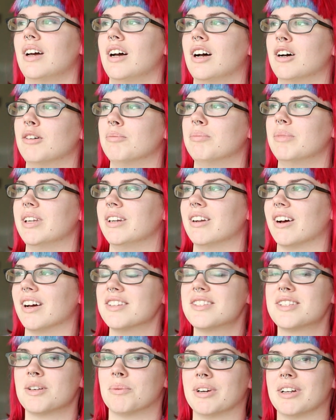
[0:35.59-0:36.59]
and
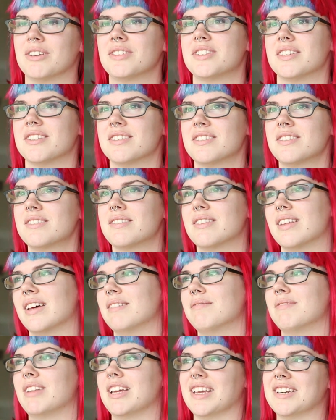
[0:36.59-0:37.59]
not someone else's
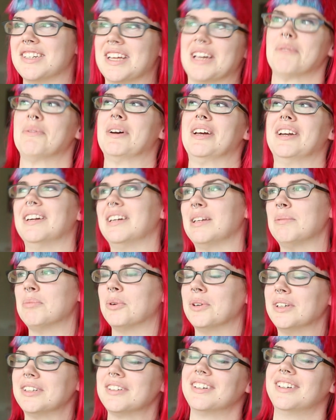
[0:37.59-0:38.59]
that they can take away at any
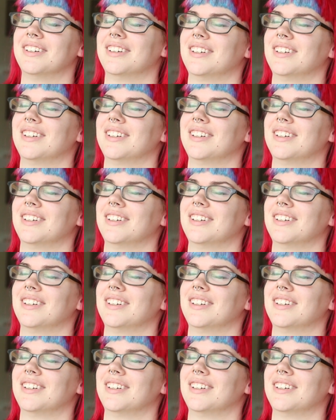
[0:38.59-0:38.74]
point.